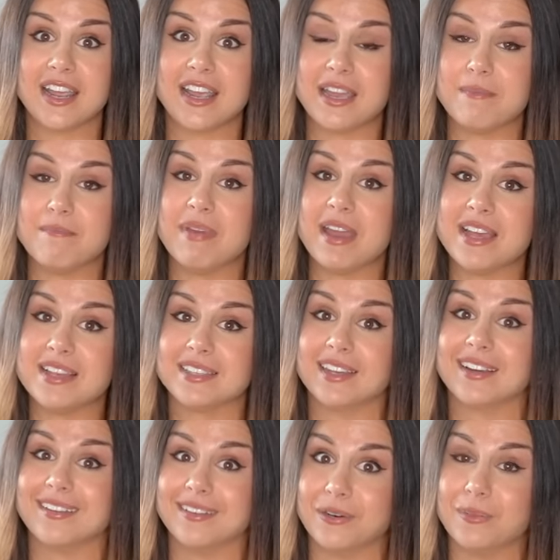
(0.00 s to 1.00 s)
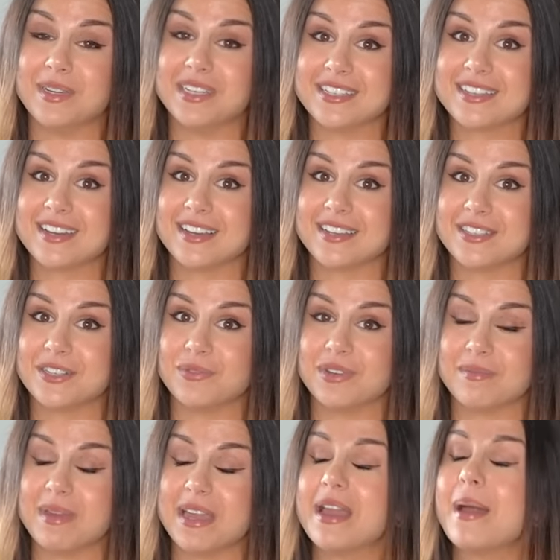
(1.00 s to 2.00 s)
and Bay's like a little bit disgusted
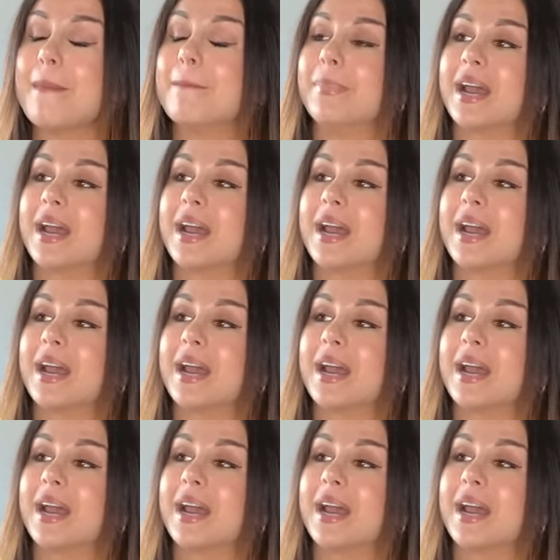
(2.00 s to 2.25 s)
with me.